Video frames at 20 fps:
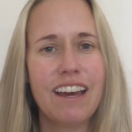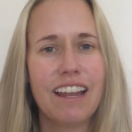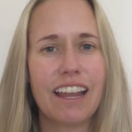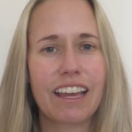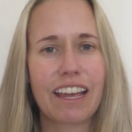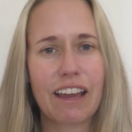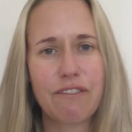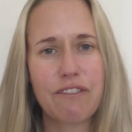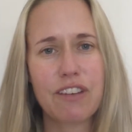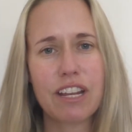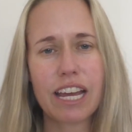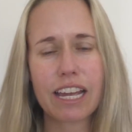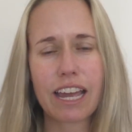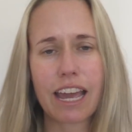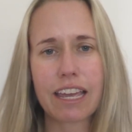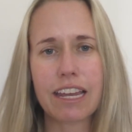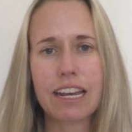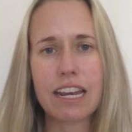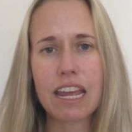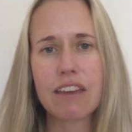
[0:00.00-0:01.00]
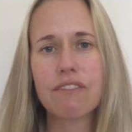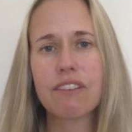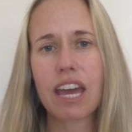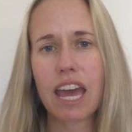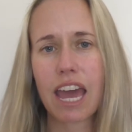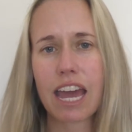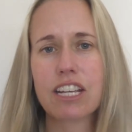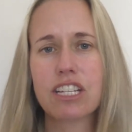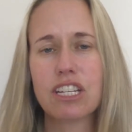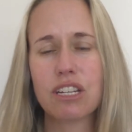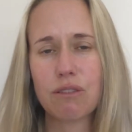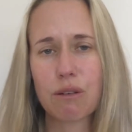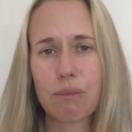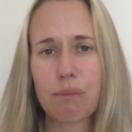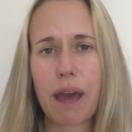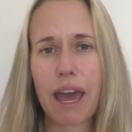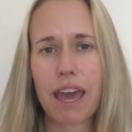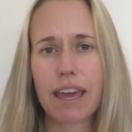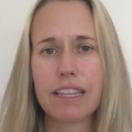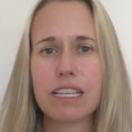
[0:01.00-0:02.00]
Like, I feel like I can never actually
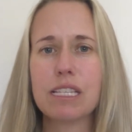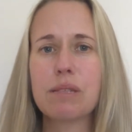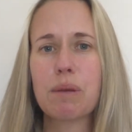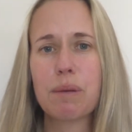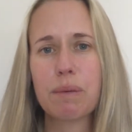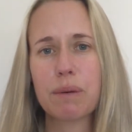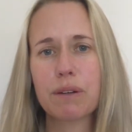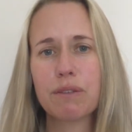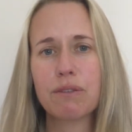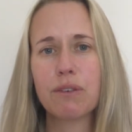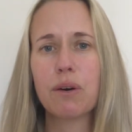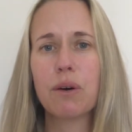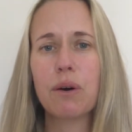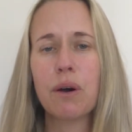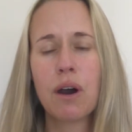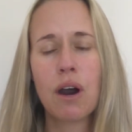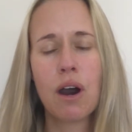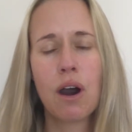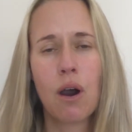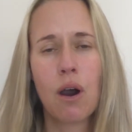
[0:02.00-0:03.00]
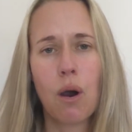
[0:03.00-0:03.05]
repay these people for